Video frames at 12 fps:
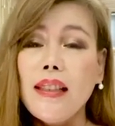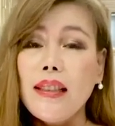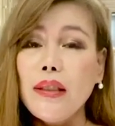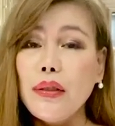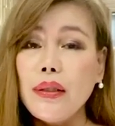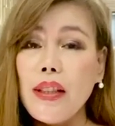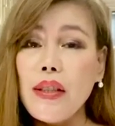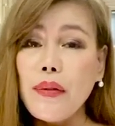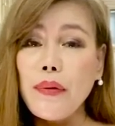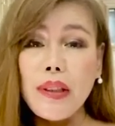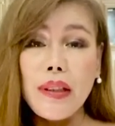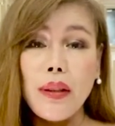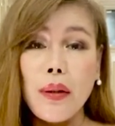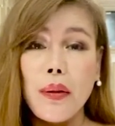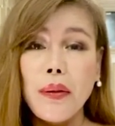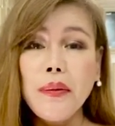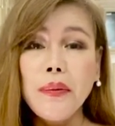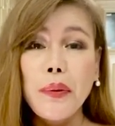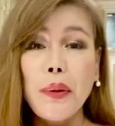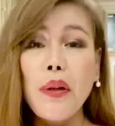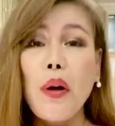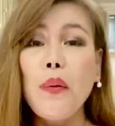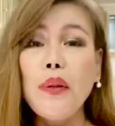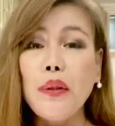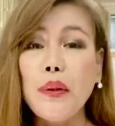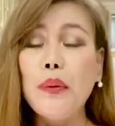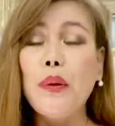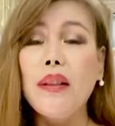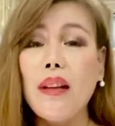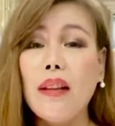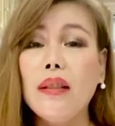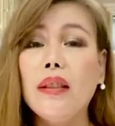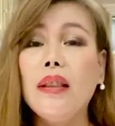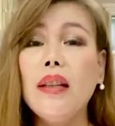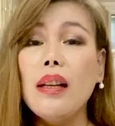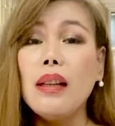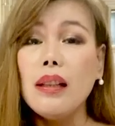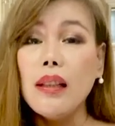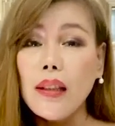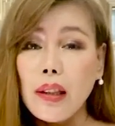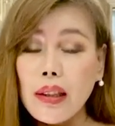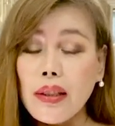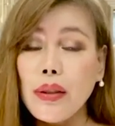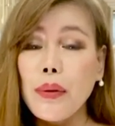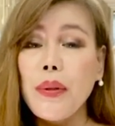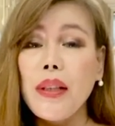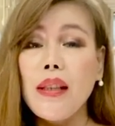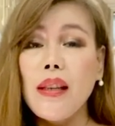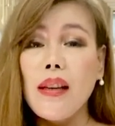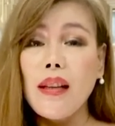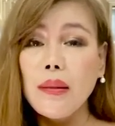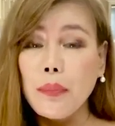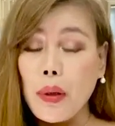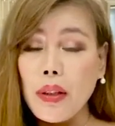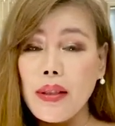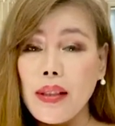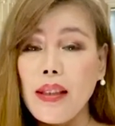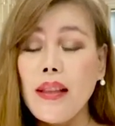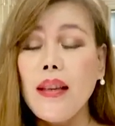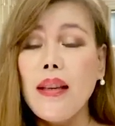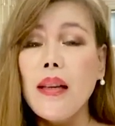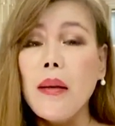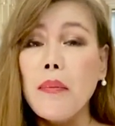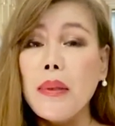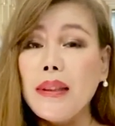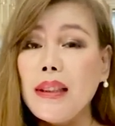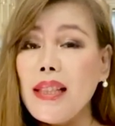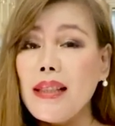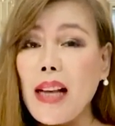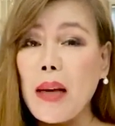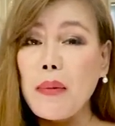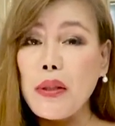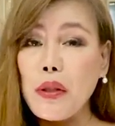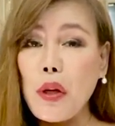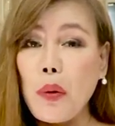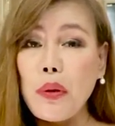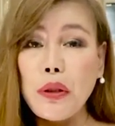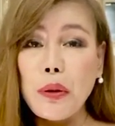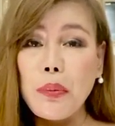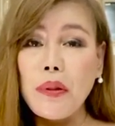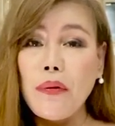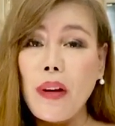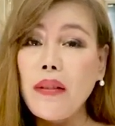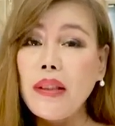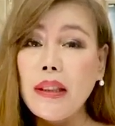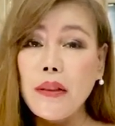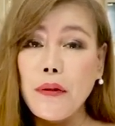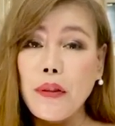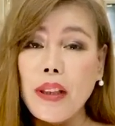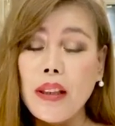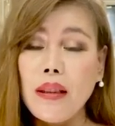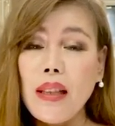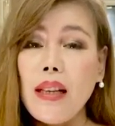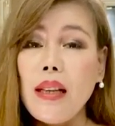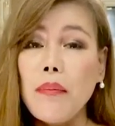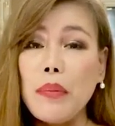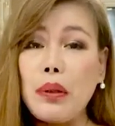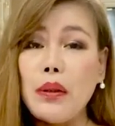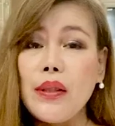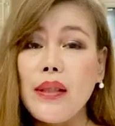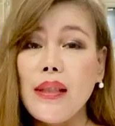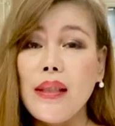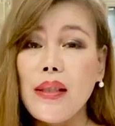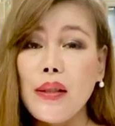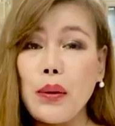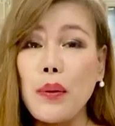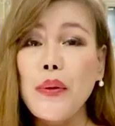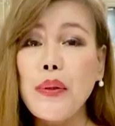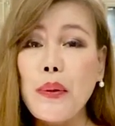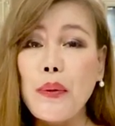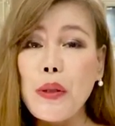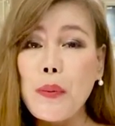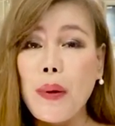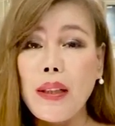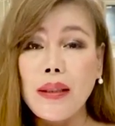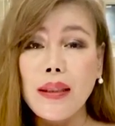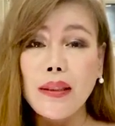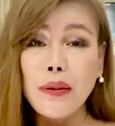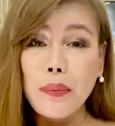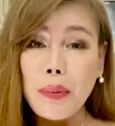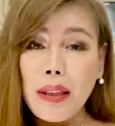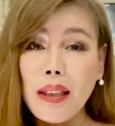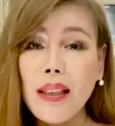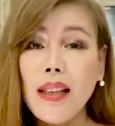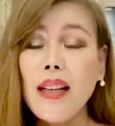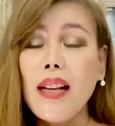In today's video, we're going to do another luxury unboxing, but this time it's going to be very different because this is so special to me.